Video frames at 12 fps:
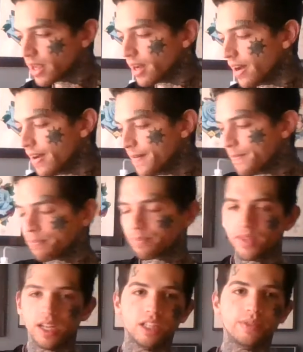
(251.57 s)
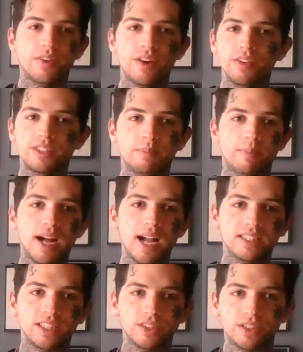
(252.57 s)
As far as
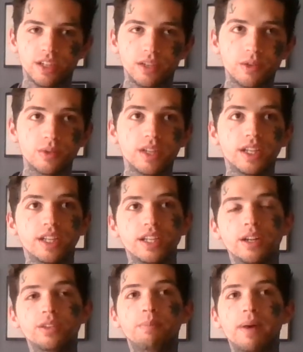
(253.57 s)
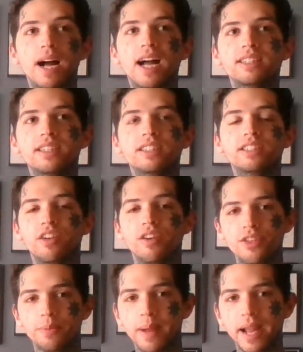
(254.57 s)
deposits go, deposits are
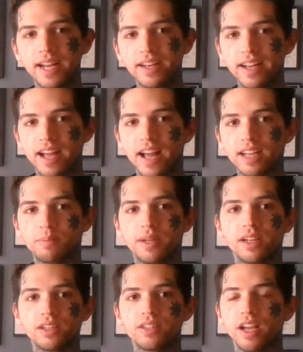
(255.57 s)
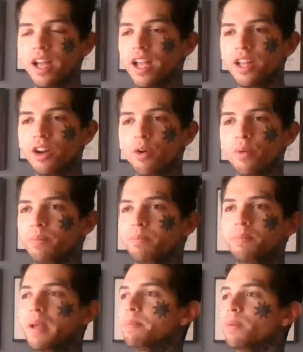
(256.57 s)
another pain in the ass because,
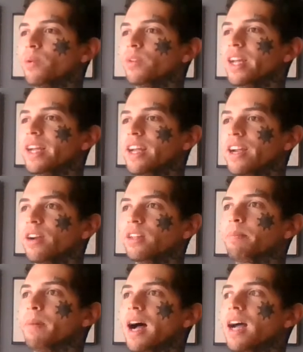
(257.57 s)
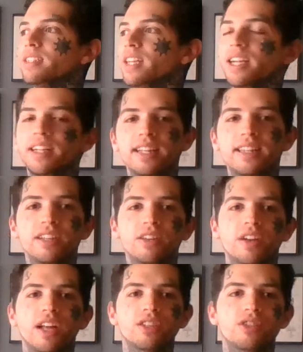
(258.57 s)
people, they hear a deposit and they think they're
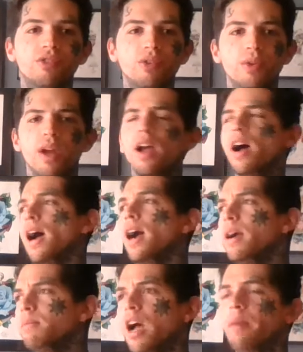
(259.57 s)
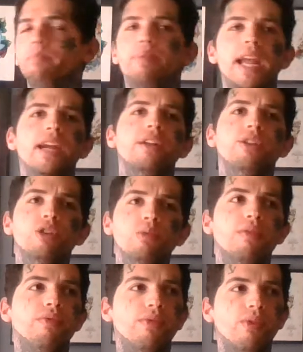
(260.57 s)
getting screwed. I'm not paying you
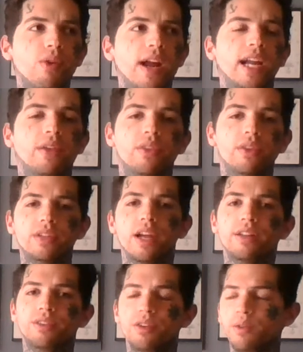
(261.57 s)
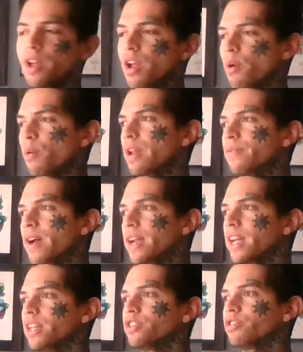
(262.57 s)
before I get the tattoo. What if I
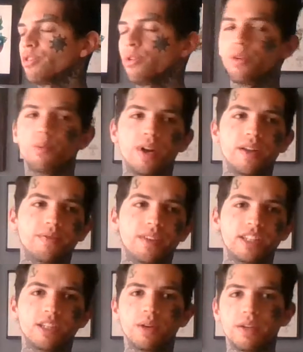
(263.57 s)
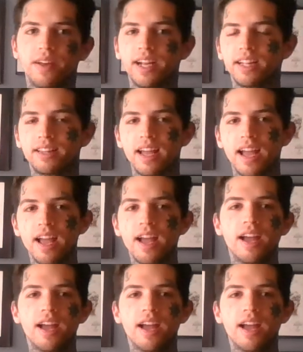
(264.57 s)
get screwed? And what if this? And what if I get that?